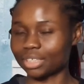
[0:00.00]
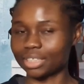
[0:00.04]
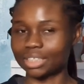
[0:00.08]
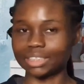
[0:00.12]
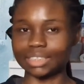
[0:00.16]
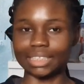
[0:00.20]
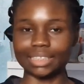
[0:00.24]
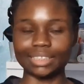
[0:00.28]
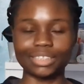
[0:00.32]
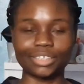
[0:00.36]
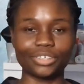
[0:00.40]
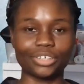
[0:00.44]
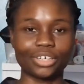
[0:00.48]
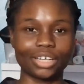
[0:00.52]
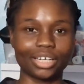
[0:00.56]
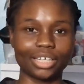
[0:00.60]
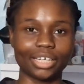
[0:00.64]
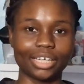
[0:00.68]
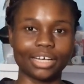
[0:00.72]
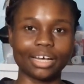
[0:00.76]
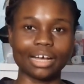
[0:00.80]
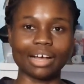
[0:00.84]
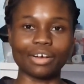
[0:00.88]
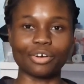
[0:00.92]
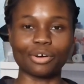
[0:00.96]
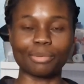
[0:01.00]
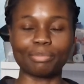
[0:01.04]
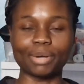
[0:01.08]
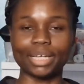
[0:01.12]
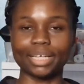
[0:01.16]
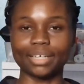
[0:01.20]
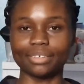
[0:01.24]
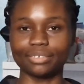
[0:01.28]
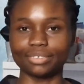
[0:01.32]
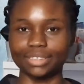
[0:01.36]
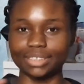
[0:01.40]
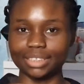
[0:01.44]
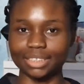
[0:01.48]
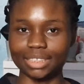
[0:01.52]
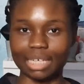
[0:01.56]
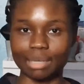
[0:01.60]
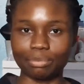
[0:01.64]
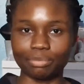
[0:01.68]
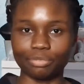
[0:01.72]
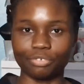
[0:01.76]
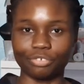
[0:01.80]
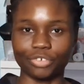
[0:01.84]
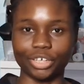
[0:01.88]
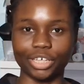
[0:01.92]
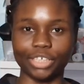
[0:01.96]
as I said earlier, I've got my little
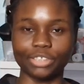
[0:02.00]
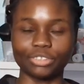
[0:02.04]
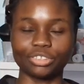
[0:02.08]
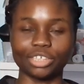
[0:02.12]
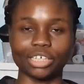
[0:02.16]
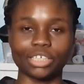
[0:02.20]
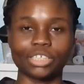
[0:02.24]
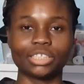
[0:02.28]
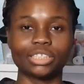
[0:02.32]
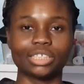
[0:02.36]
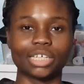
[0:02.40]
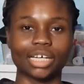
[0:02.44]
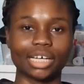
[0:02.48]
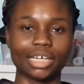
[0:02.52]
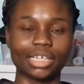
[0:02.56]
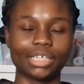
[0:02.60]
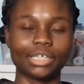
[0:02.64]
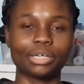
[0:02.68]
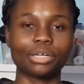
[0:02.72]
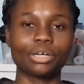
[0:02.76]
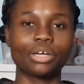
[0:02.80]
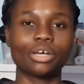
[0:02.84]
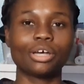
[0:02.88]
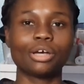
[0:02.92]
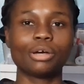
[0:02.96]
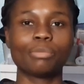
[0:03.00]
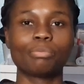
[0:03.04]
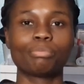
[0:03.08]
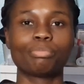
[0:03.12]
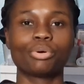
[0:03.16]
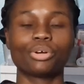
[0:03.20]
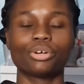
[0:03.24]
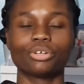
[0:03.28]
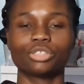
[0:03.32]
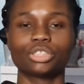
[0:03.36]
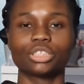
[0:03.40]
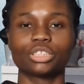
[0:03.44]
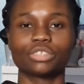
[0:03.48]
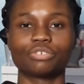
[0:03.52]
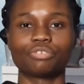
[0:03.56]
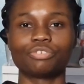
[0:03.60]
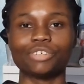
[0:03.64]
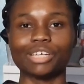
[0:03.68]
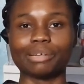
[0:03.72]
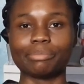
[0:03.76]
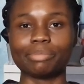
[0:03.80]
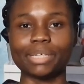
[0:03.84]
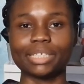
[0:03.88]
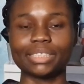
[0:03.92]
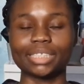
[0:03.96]
stamp thing so I can like put it onto the
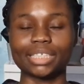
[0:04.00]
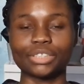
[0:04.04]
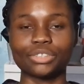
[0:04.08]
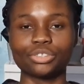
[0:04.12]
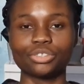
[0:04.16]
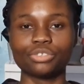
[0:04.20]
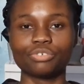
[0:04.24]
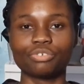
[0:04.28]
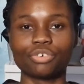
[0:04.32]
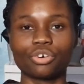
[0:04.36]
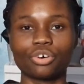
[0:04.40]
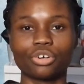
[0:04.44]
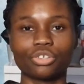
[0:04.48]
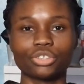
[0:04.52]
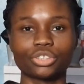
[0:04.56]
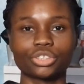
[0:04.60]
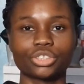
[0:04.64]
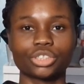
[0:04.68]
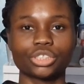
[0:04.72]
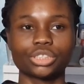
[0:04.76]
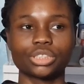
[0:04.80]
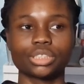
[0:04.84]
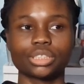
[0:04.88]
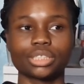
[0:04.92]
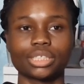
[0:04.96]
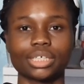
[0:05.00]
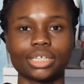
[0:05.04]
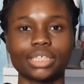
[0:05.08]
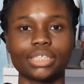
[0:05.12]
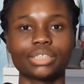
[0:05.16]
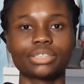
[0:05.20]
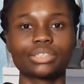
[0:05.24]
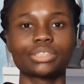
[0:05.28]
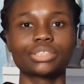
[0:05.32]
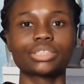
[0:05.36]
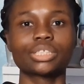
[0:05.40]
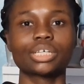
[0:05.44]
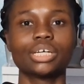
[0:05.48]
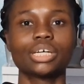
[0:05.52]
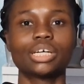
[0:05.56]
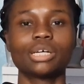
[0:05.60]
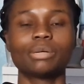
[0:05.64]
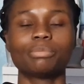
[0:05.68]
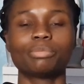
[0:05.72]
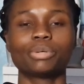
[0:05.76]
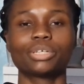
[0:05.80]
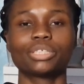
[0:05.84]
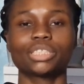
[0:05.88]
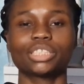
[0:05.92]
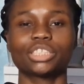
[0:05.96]
freebies I do for concerts and things,
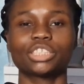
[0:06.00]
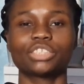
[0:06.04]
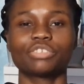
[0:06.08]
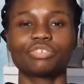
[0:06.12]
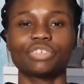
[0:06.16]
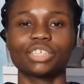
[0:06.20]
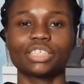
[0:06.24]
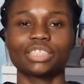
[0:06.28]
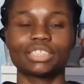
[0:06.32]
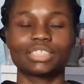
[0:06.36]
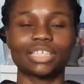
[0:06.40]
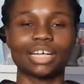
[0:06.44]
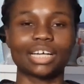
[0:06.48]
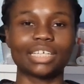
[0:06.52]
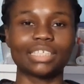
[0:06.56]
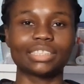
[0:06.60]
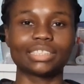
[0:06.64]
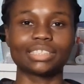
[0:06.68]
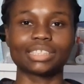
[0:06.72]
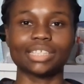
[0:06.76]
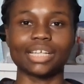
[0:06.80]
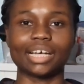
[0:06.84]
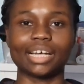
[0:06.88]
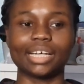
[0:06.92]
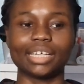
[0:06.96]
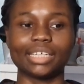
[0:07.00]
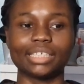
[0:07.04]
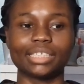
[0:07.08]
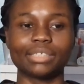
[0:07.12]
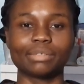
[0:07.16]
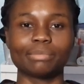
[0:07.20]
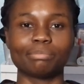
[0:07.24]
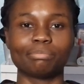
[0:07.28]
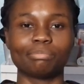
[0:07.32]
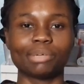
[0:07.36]
because I just think it's nice, like